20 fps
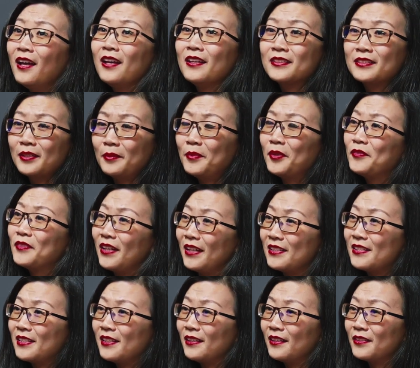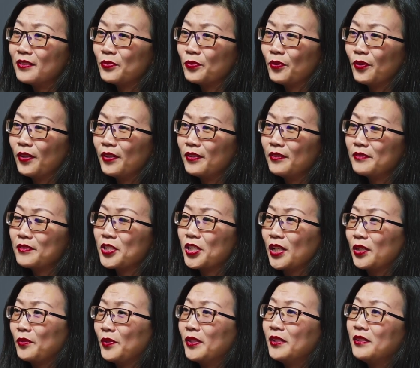some of the ideas were
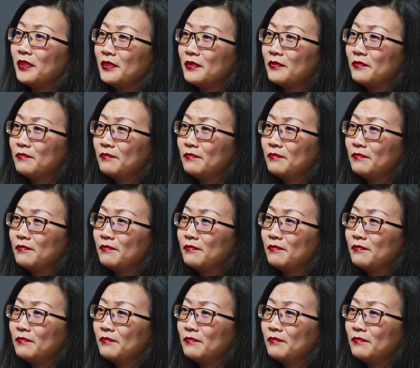generated,